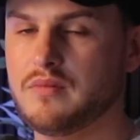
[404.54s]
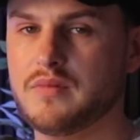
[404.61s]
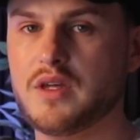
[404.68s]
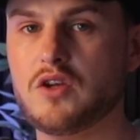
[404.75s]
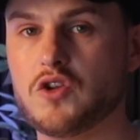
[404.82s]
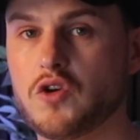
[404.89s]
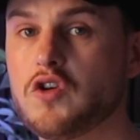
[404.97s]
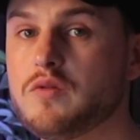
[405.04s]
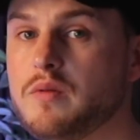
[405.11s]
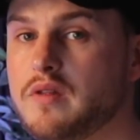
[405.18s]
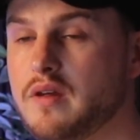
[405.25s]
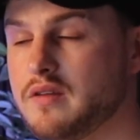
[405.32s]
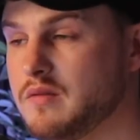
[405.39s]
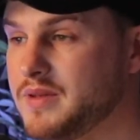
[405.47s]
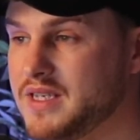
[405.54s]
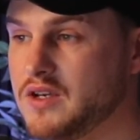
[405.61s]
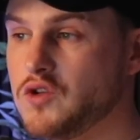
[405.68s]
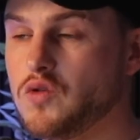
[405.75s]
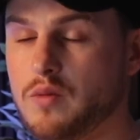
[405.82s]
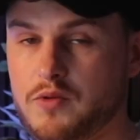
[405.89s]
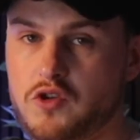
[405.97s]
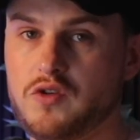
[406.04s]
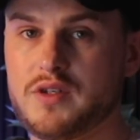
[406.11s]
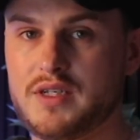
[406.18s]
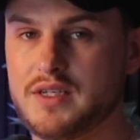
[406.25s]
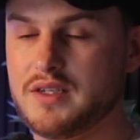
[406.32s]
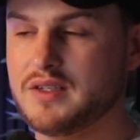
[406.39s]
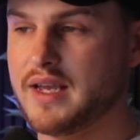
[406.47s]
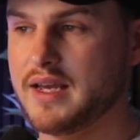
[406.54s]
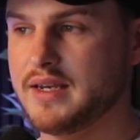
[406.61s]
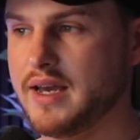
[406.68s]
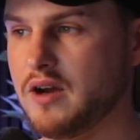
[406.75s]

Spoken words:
This shows me there's a potential opportunity to stand